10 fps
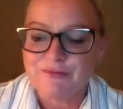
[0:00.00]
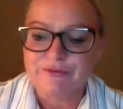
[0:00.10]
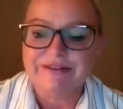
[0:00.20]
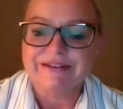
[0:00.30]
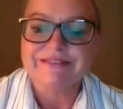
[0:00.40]

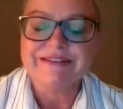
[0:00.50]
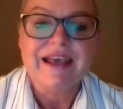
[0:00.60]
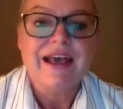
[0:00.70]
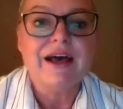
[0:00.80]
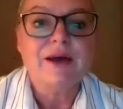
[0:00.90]
Brilliant.
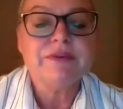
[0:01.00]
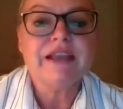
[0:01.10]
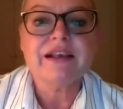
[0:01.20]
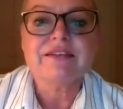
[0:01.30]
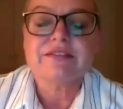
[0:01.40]

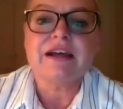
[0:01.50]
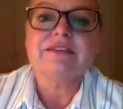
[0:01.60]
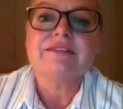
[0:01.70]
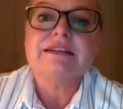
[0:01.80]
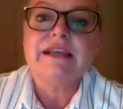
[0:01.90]
Yes,
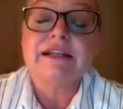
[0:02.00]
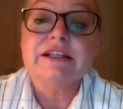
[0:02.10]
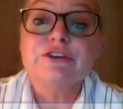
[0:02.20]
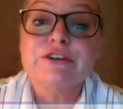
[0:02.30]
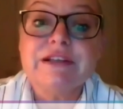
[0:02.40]
thanks, Leanne,
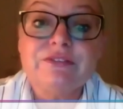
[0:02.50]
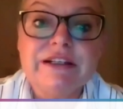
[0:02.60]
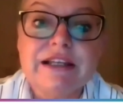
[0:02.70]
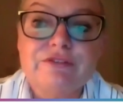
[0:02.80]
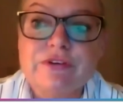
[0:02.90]
and good
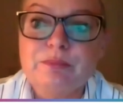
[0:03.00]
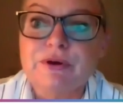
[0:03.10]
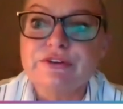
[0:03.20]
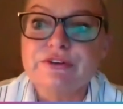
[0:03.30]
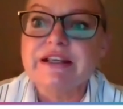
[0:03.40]
evening,
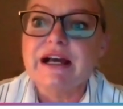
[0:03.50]
everybody.